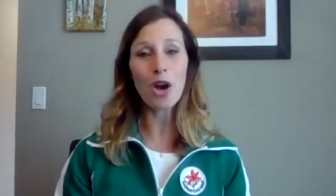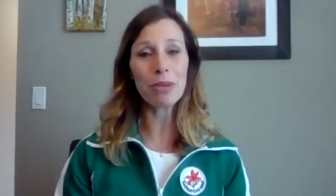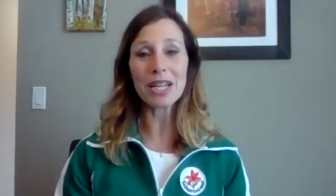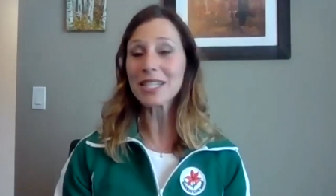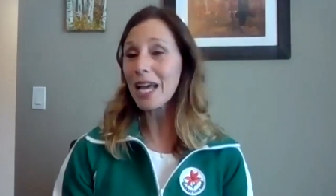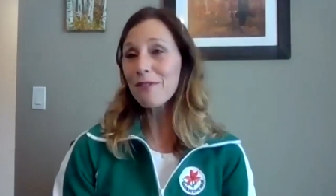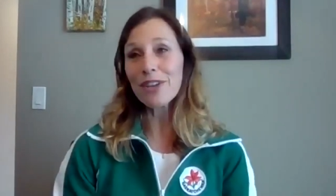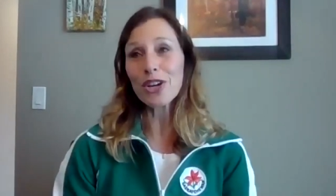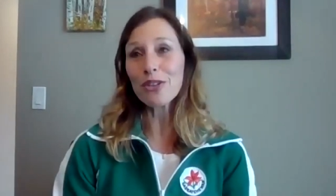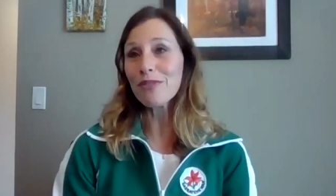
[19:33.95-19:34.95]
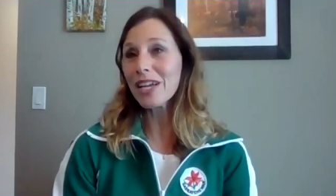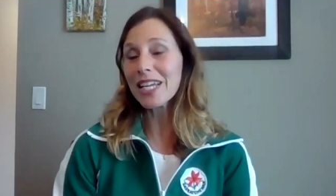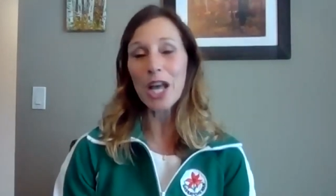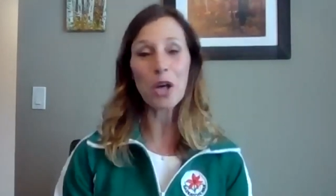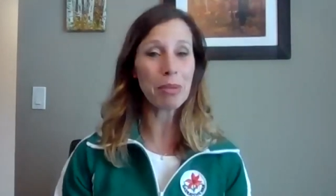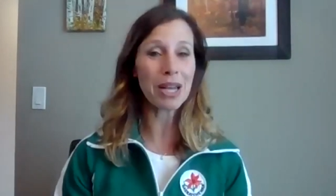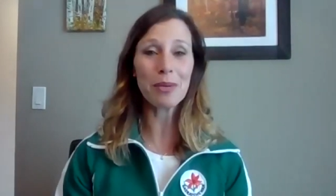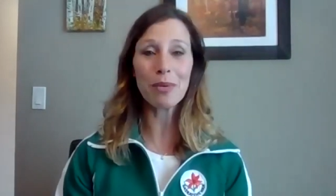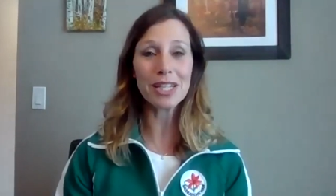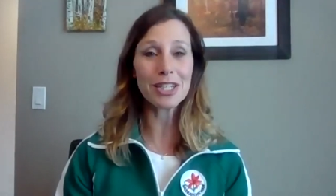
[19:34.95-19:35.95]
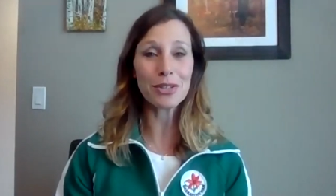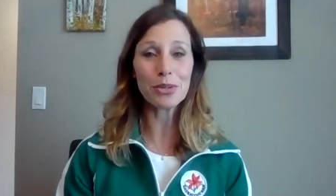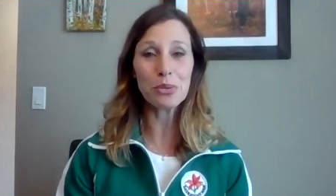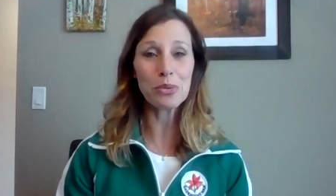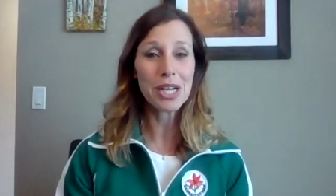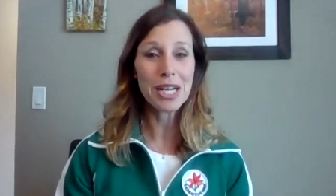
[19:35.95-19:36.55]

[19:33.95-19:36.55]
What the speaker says: because I figure if I can help anyone to